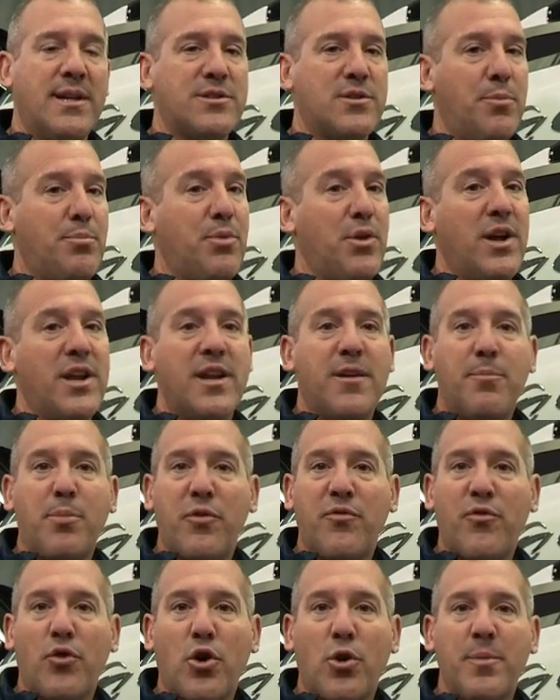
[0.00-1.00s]
So plenty of
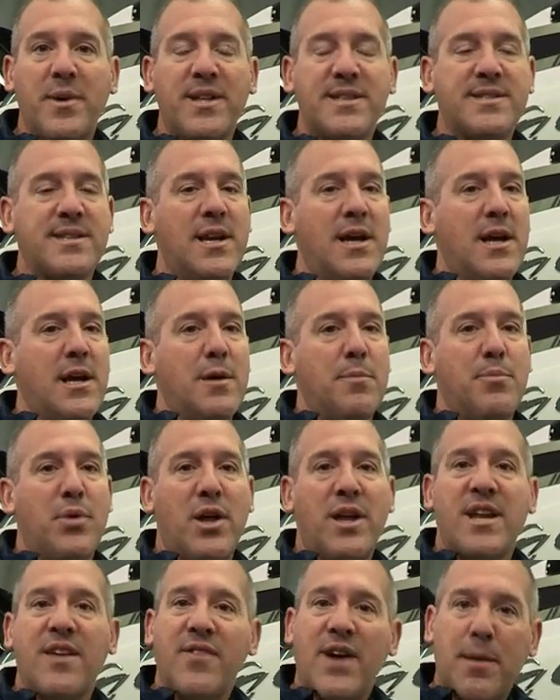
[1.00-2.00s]
performance,
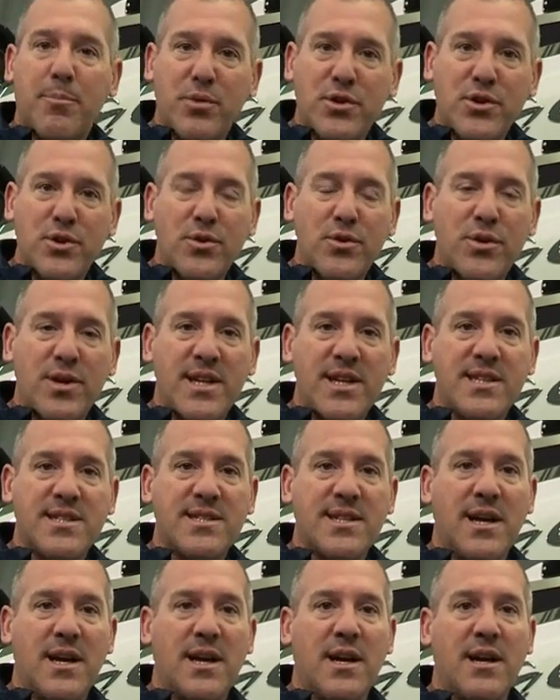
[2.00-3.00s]
plenty of
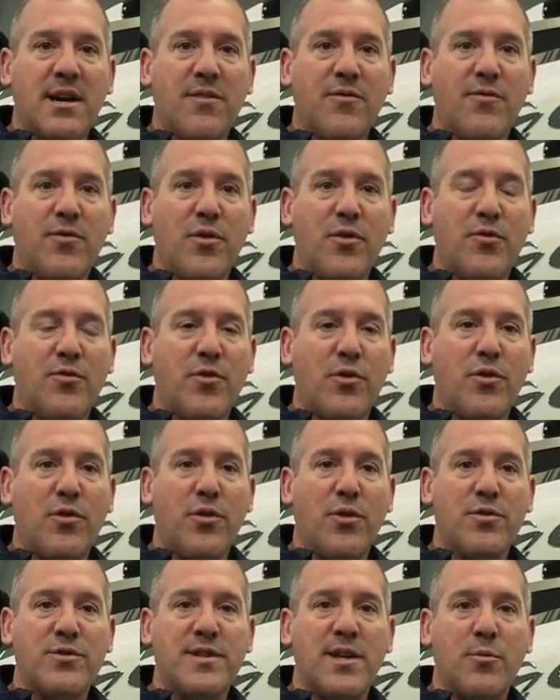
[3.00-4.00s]
opportunities for
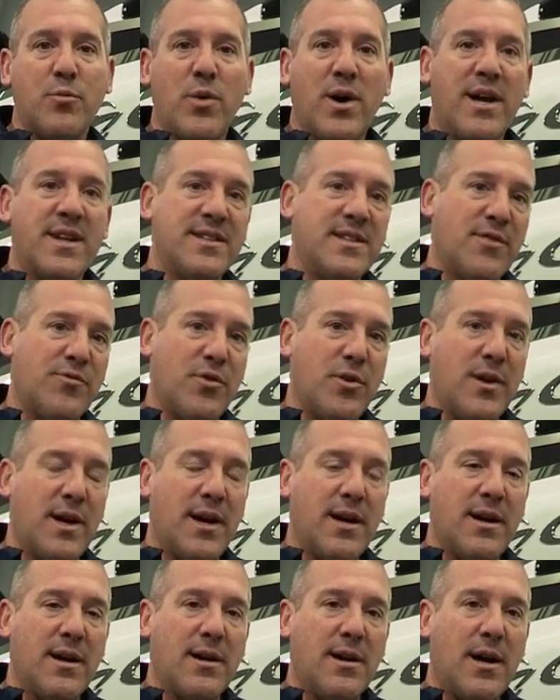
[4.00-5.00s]
those that want different
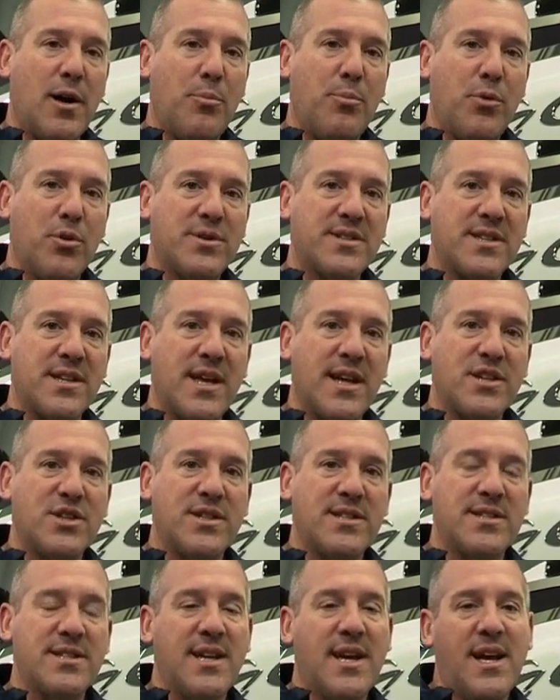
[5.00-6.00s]
outboard
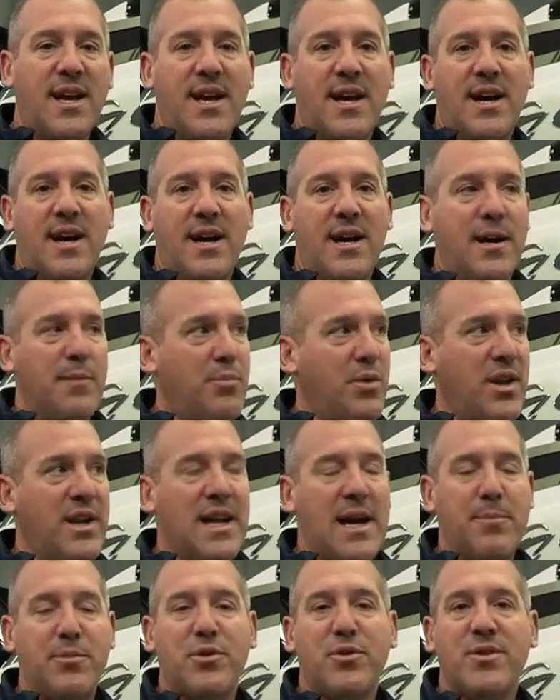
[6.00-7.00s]
selections, and
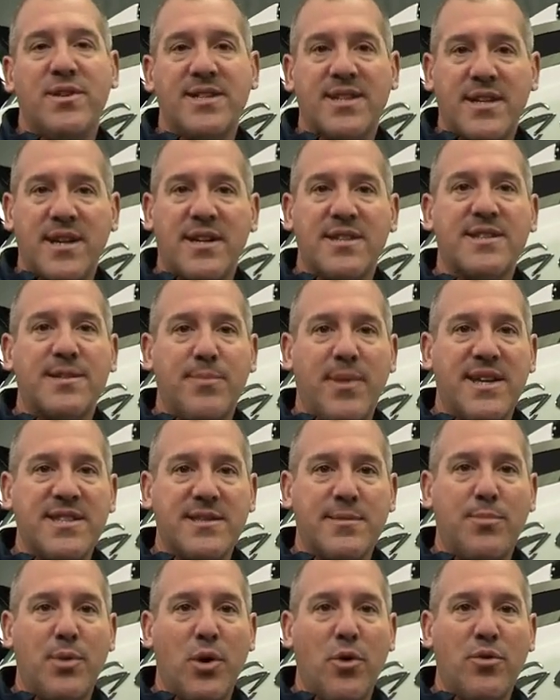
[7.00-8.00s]
plenty of opportunities to
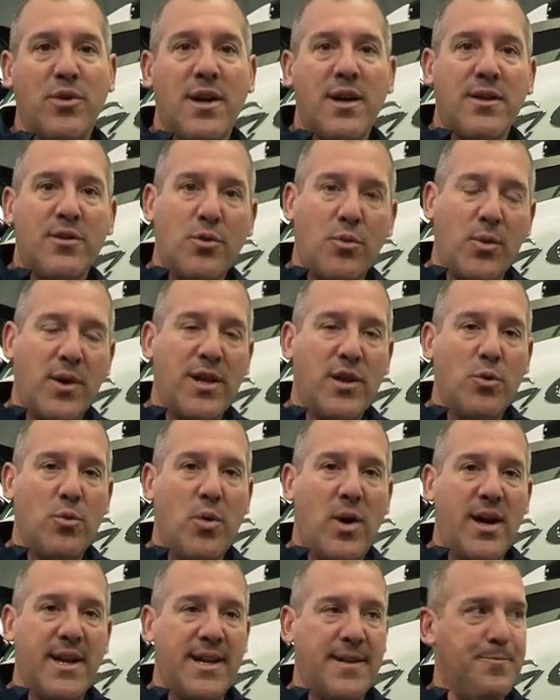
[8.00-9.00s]
customize the boat the way you
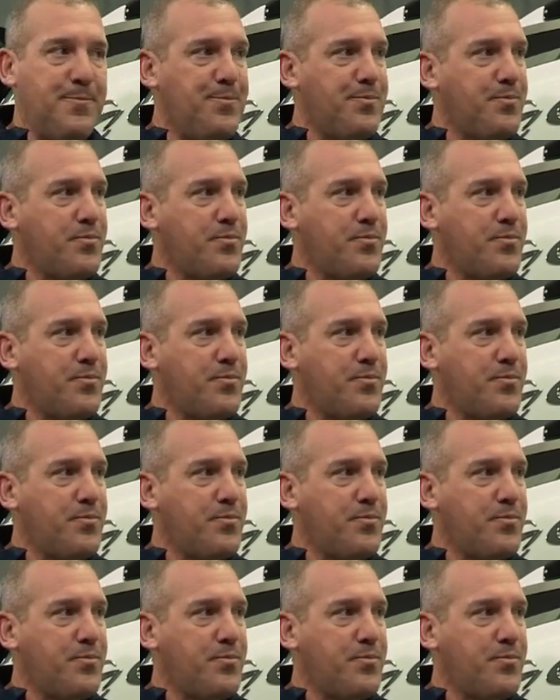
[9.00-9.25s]
want it.